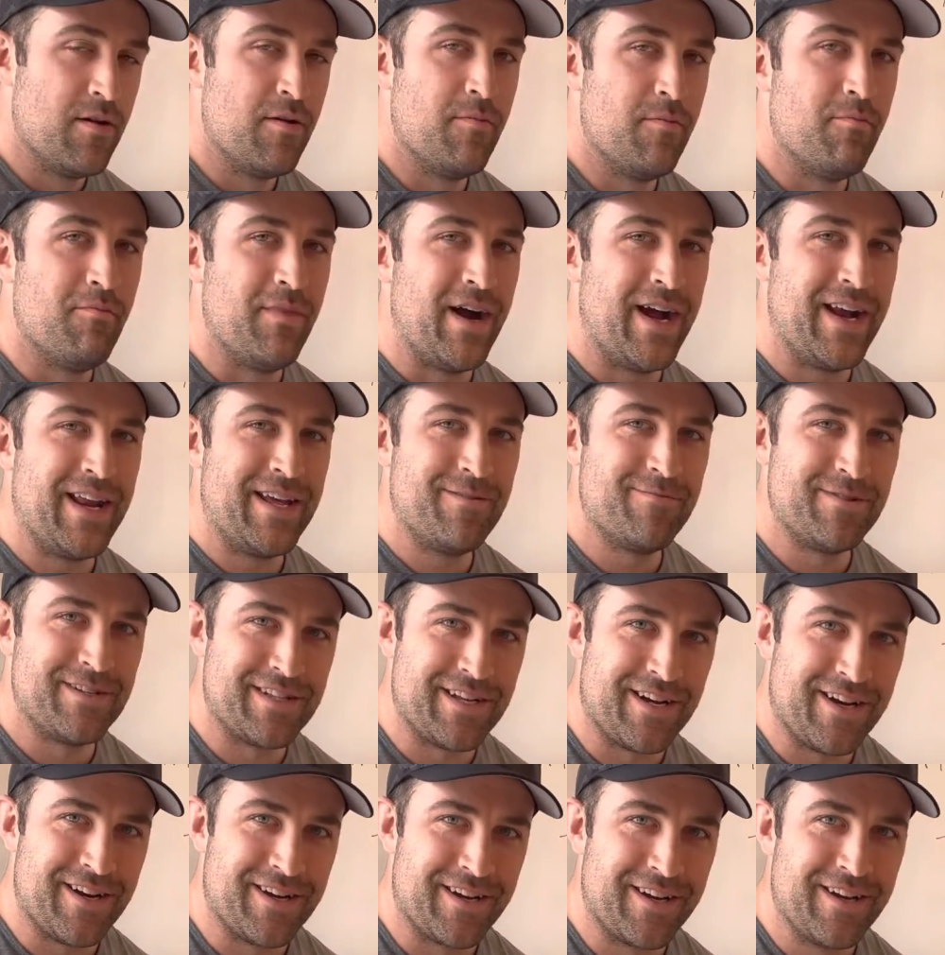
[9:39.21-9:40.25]
My name is
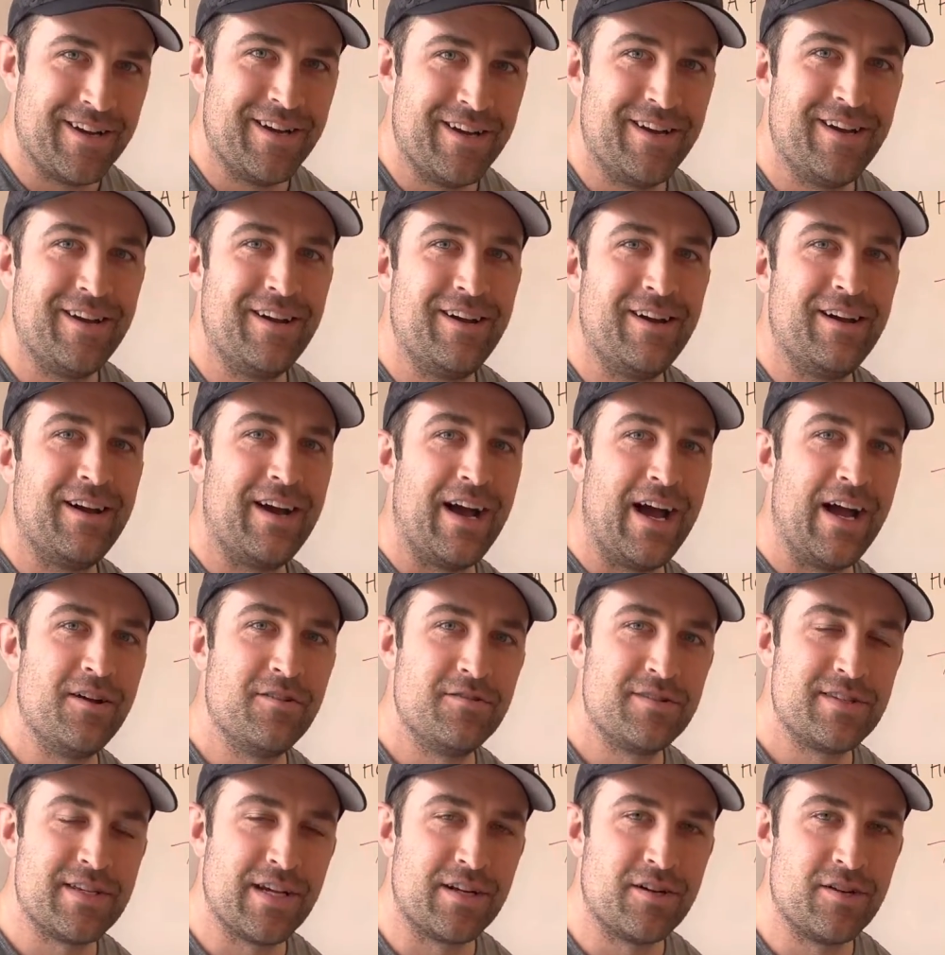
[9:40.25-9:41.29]
Doug. I
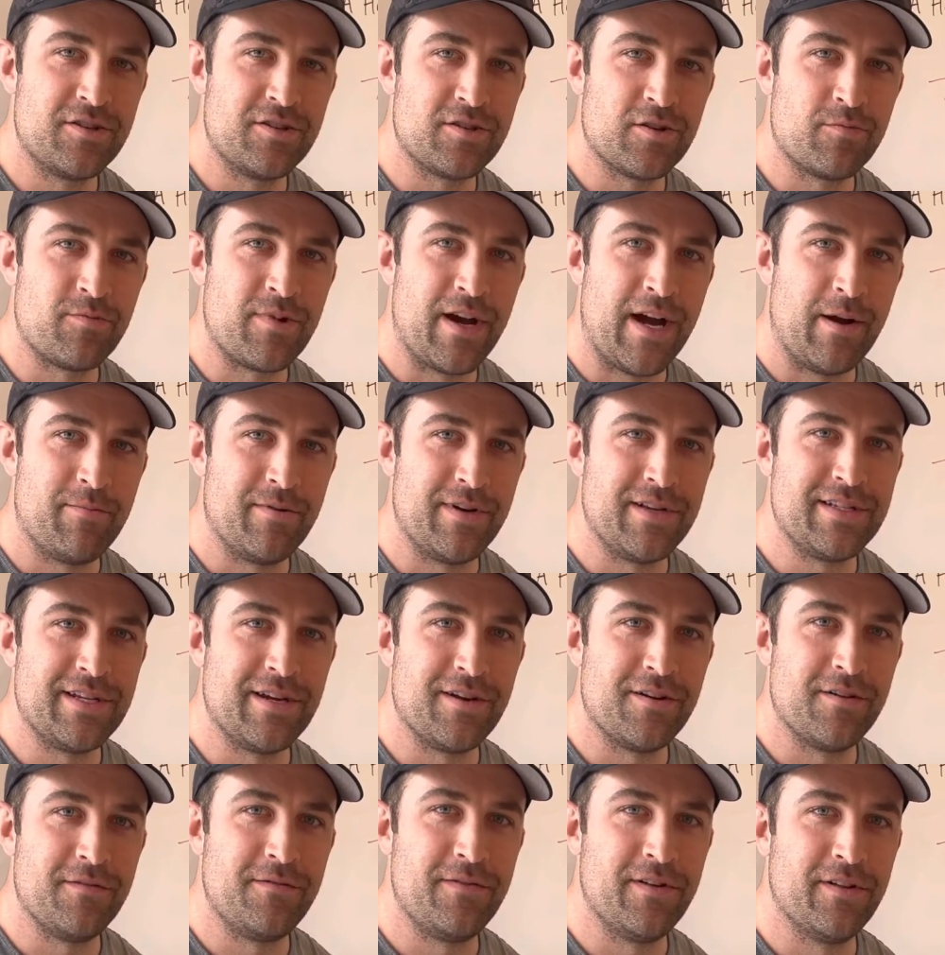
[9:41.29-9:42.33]
own Signature Properties
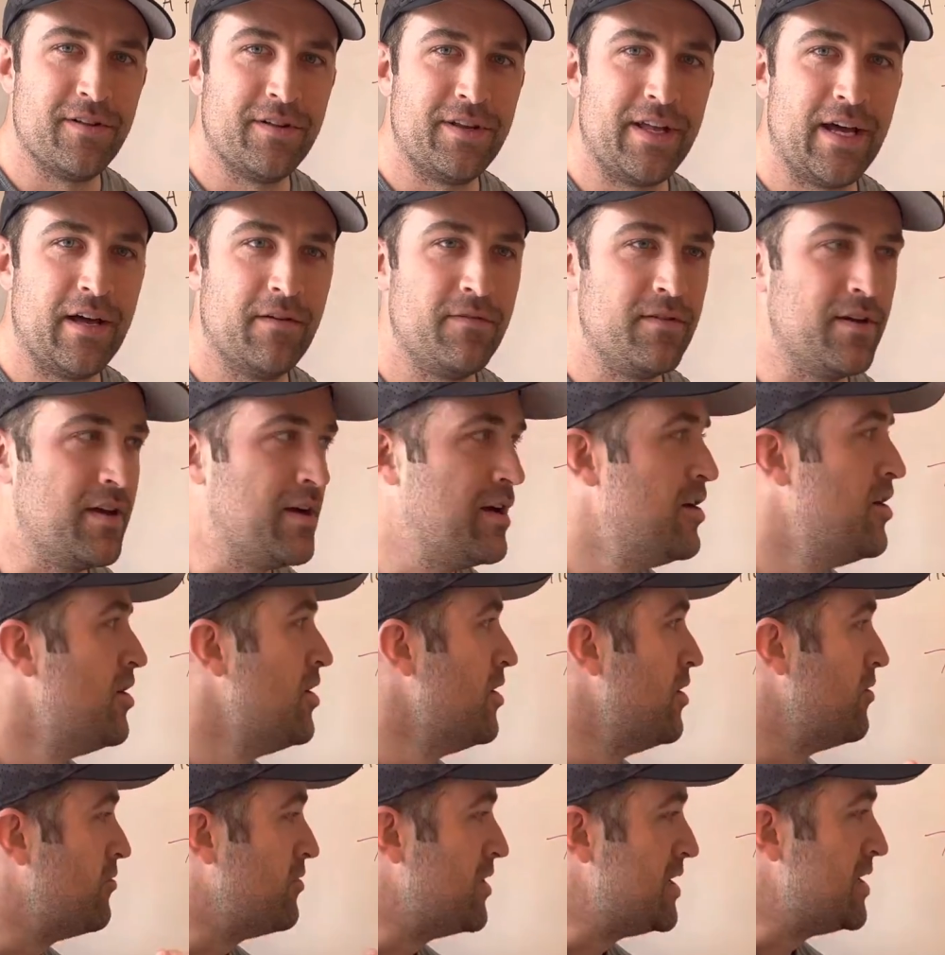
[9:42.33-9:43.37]
here in Philadelphia.
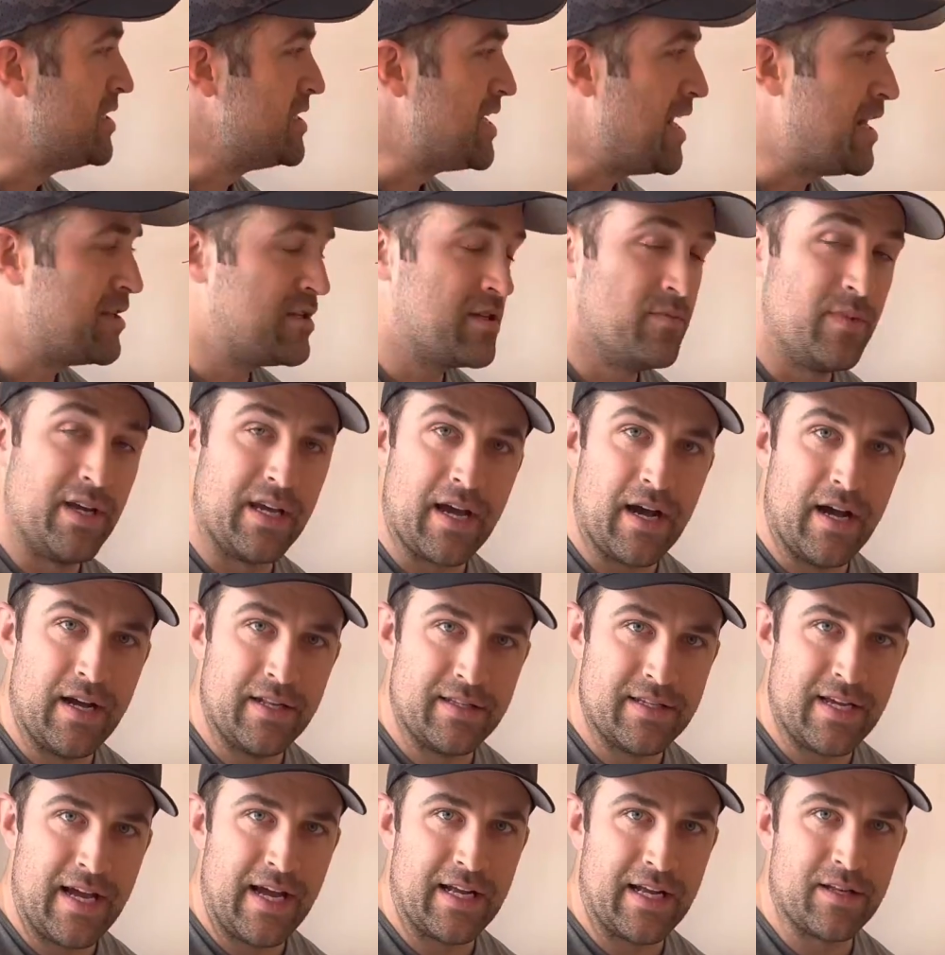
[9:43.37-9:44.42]
Reach out to me,
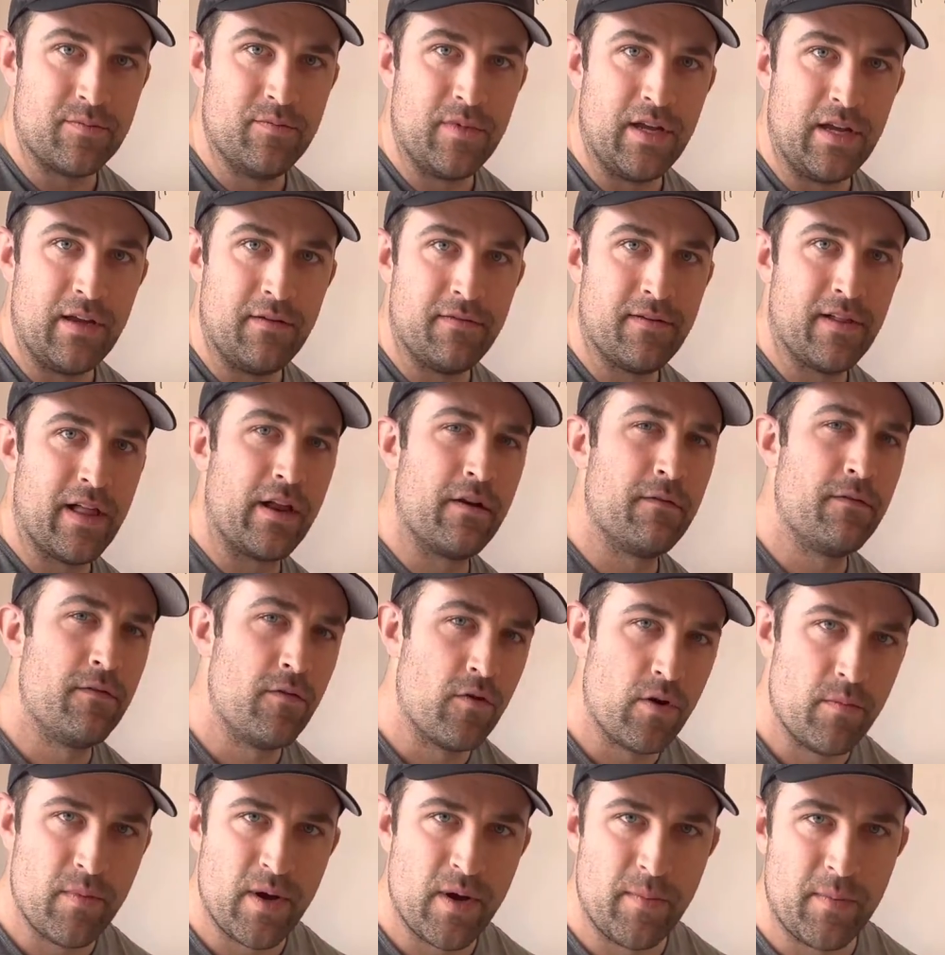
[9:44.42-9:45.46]
contact me, fill out a
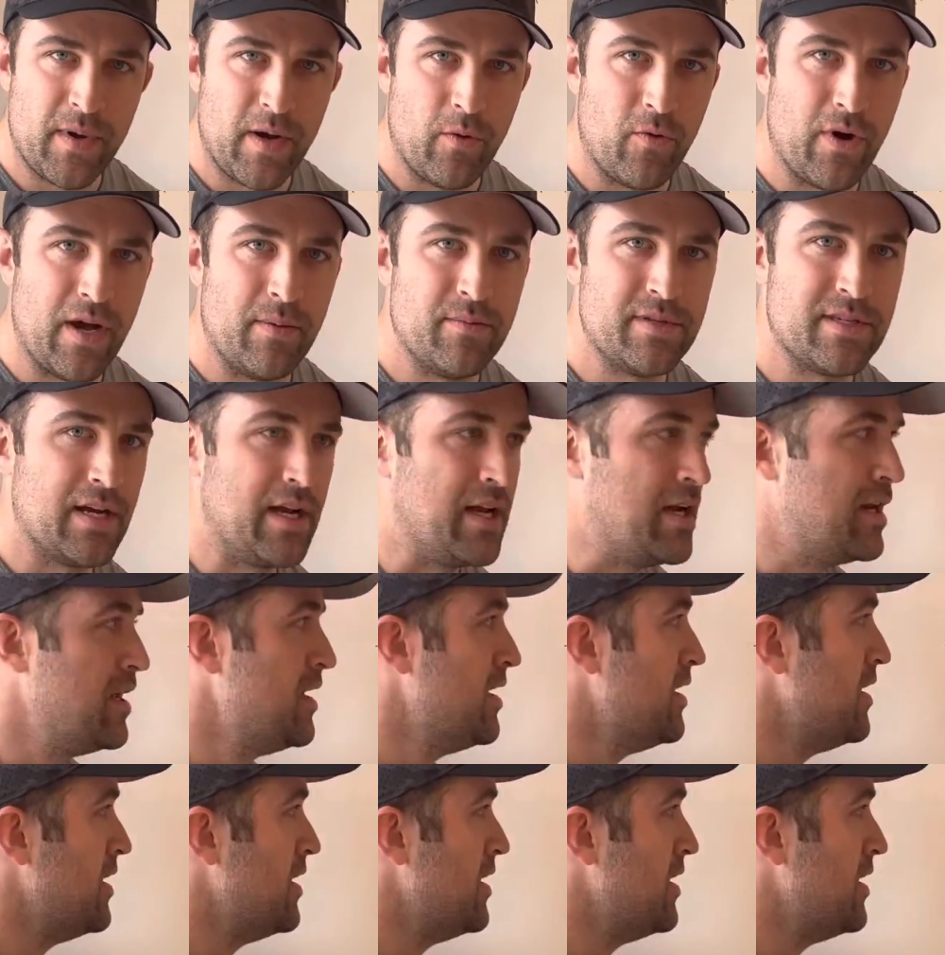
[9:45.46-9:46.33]
form on my website.